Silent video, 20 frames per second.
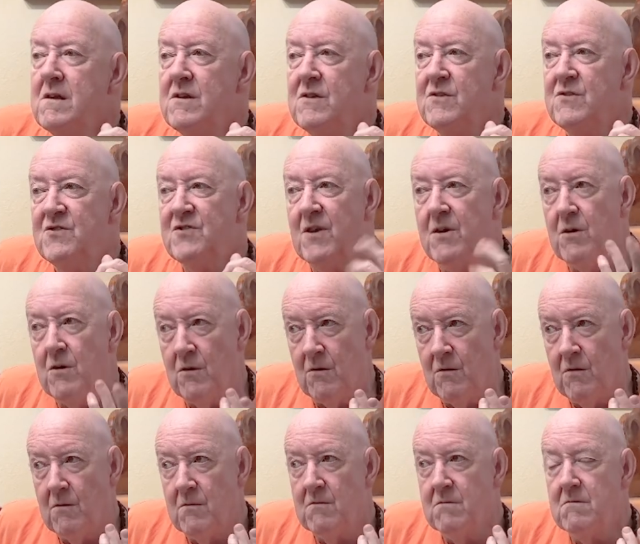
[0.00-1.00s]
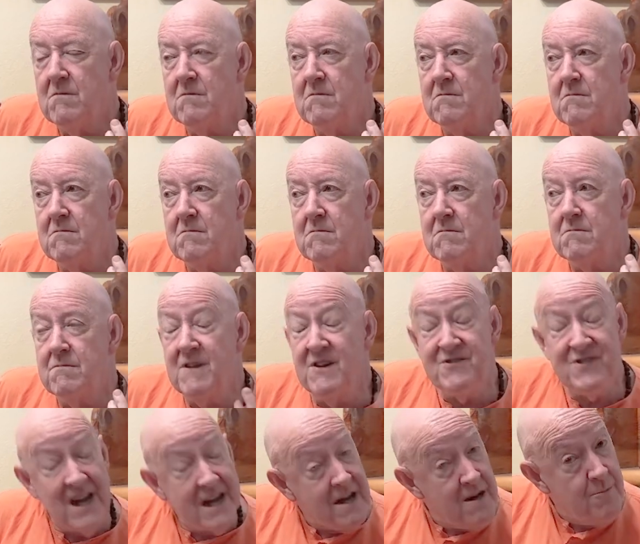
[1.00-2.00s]
So, the
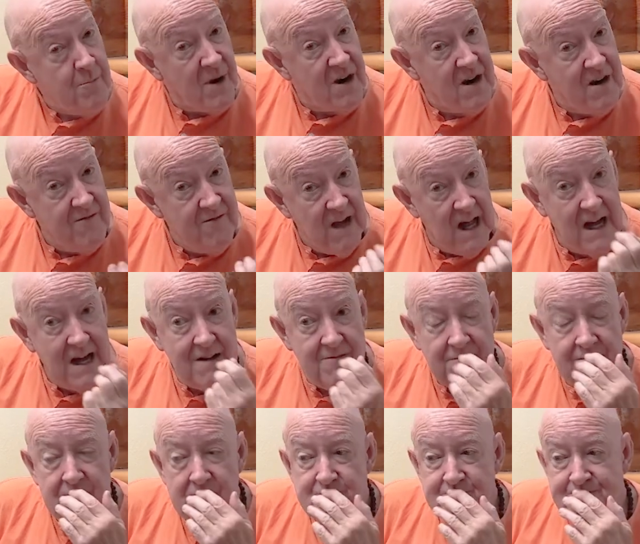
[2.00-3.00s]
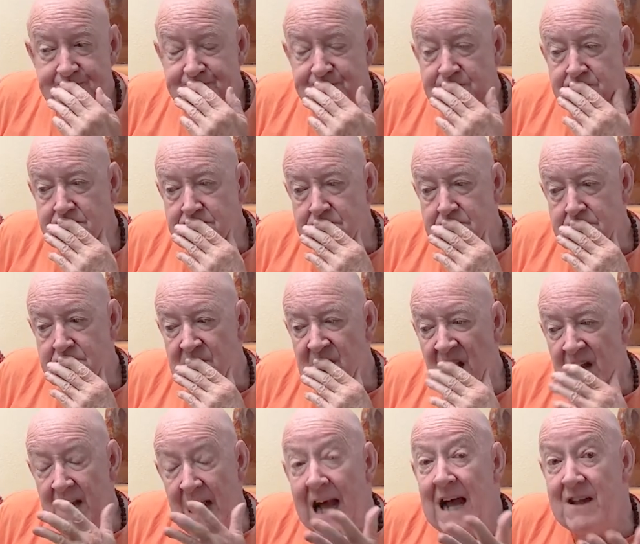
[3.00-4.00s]
second part of life
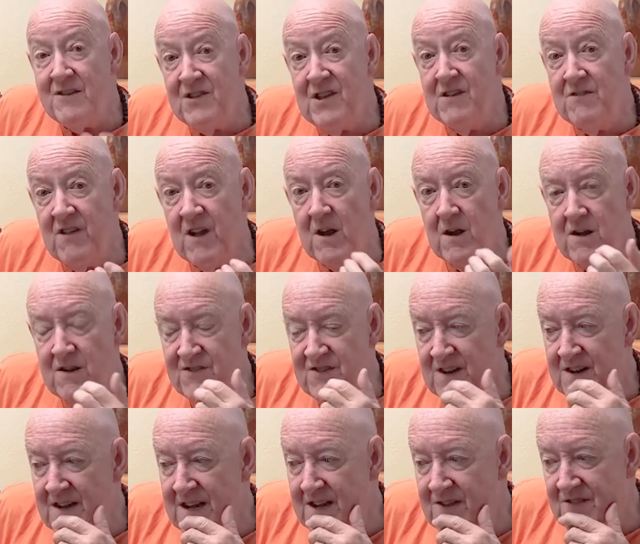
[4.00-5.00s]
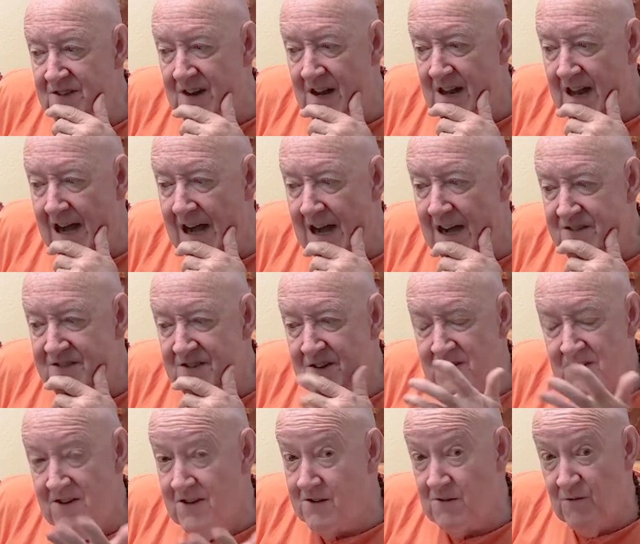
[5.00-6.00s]
lasts as long as it needs to last
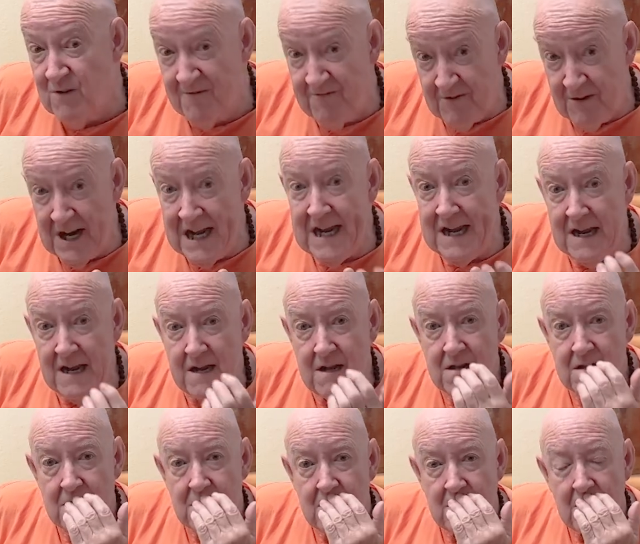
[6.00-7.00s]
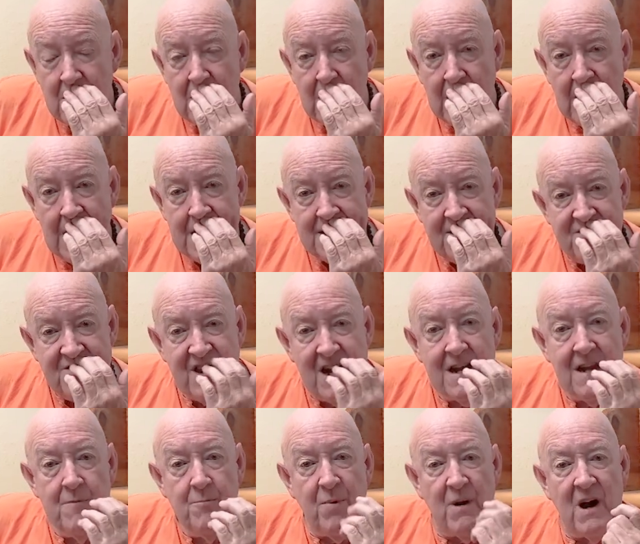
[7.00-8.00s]
until we're free. And the
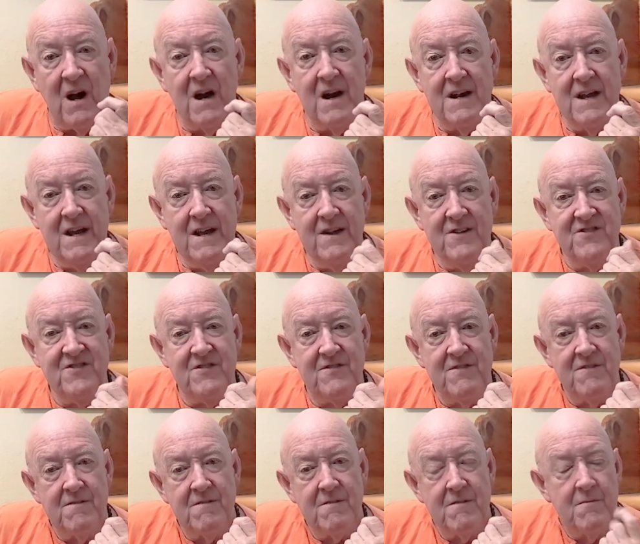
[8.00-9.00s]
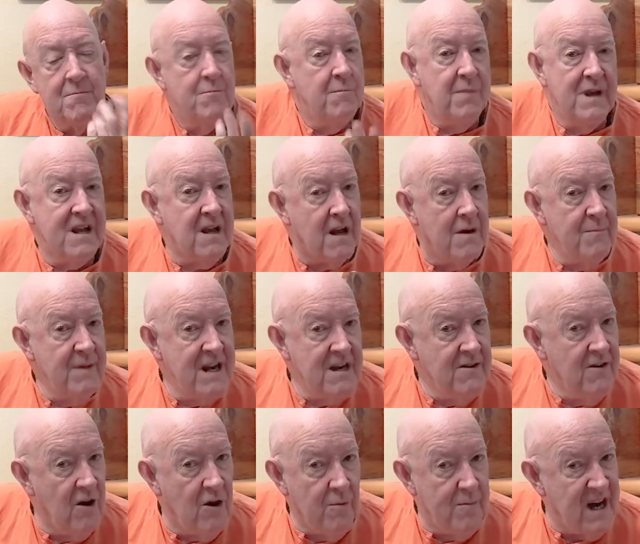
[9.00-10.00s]
second part is becoming
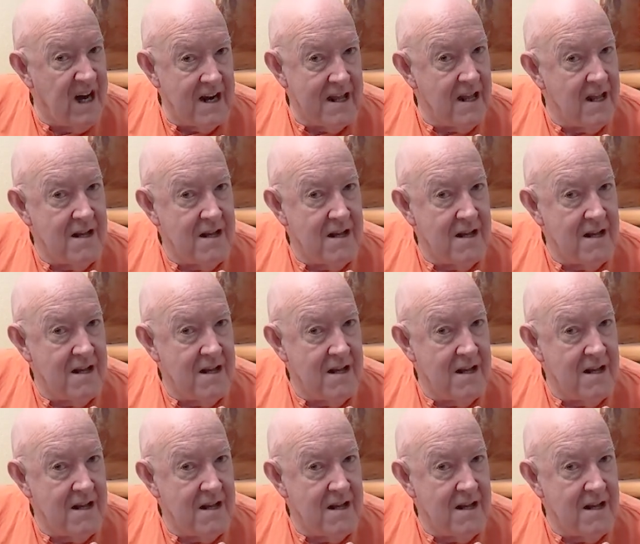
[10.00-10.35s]
nobody.